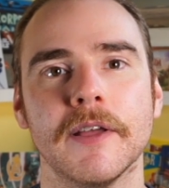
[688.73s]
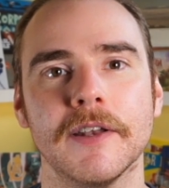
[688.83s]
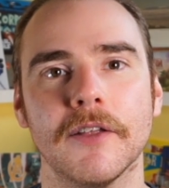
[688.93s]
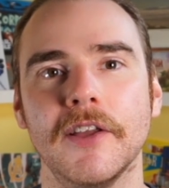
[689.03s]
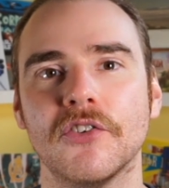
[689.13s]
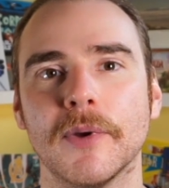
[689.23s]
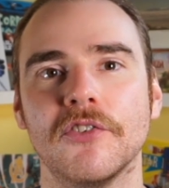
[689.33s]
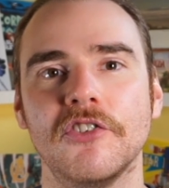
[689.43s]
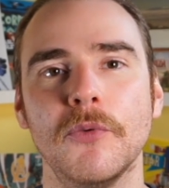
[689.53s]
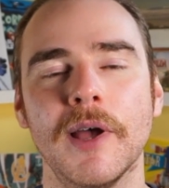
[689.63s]
Now these squares
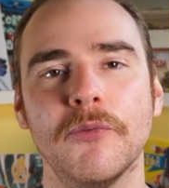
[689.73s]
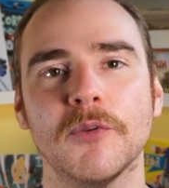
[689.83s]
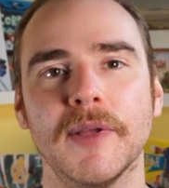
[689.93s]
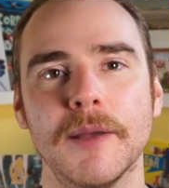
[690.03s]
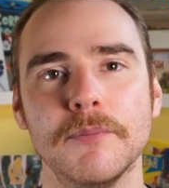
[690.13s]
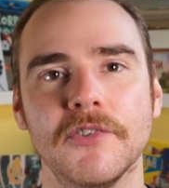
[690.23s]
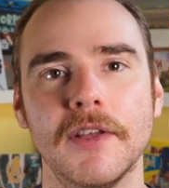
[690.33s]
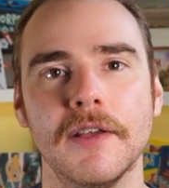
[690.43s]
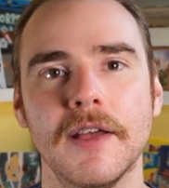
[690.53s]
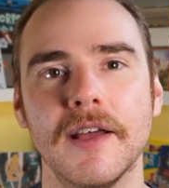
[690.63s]
do have to be
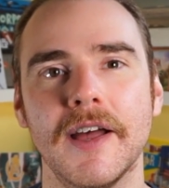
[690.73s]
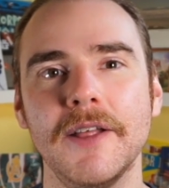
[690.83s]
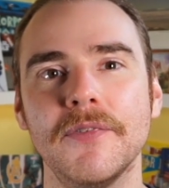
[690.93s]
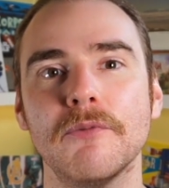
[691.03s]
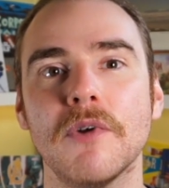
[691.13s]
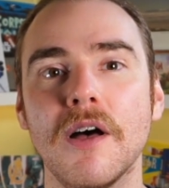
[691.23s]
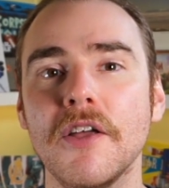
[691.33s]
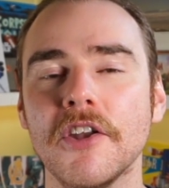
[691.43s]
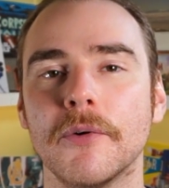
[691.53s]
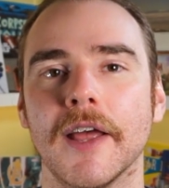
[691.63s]
empty, and if there are
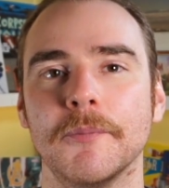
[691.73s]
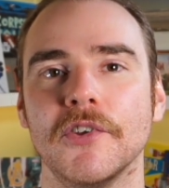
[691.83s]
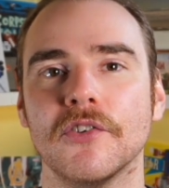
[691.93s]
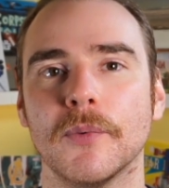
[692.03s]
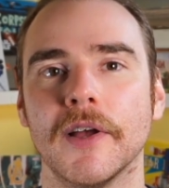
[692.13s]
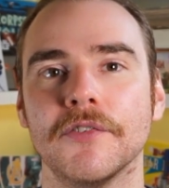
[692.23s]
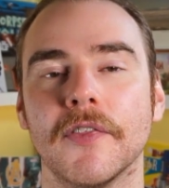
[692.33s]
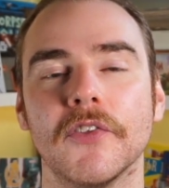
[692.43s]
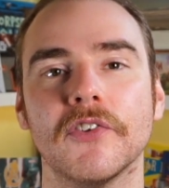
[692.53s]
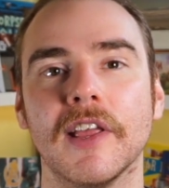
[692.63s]
no empty squares
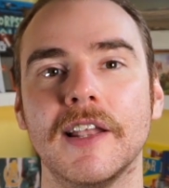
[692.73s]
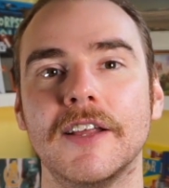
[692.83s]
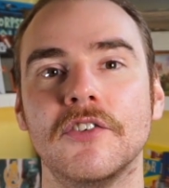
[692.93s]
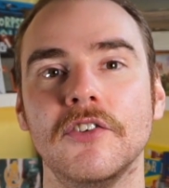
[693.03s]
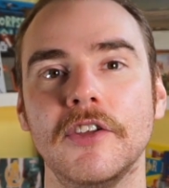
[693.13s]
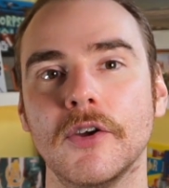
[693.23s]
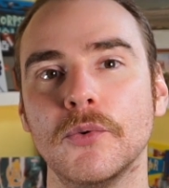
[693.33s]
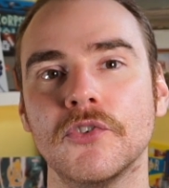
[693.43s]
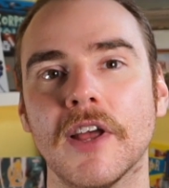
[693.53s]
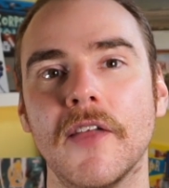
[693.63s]
then the skill isn't
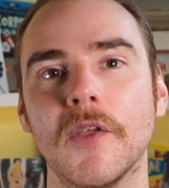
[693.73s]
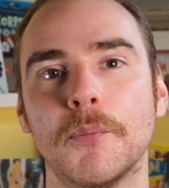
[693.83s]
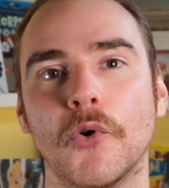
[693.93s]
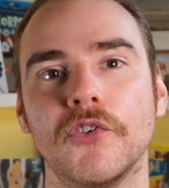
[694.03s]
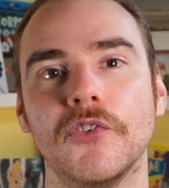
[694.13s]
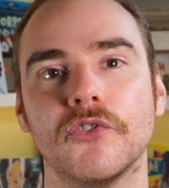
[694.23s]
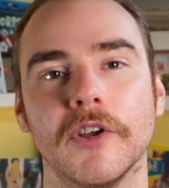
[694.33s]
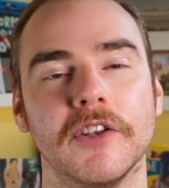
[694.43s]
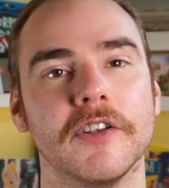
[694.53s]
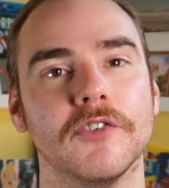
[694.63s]
used and the push is
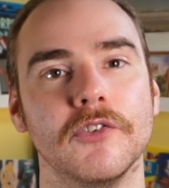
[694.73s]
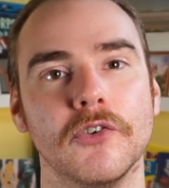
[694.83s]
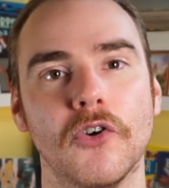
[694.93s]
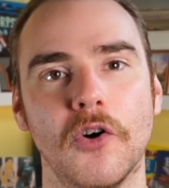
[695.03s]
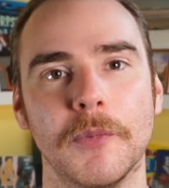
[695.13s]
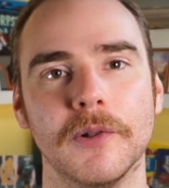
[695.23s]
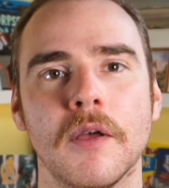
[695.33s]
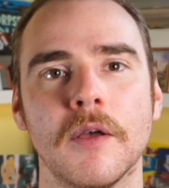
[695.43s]
treated as normal.